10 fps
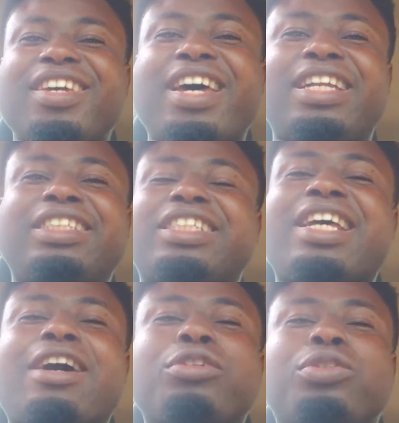And
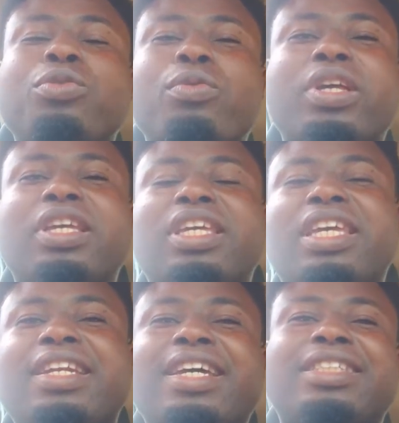shout outs to
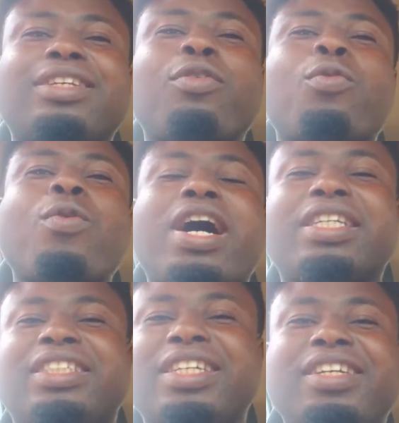Kenneth
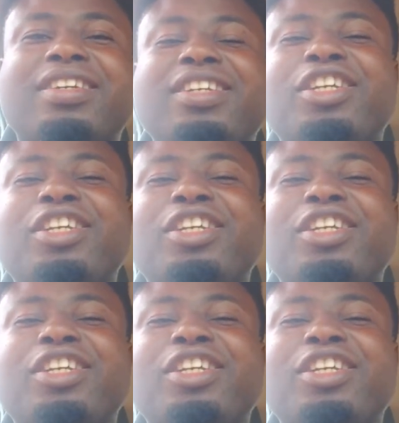Nwache.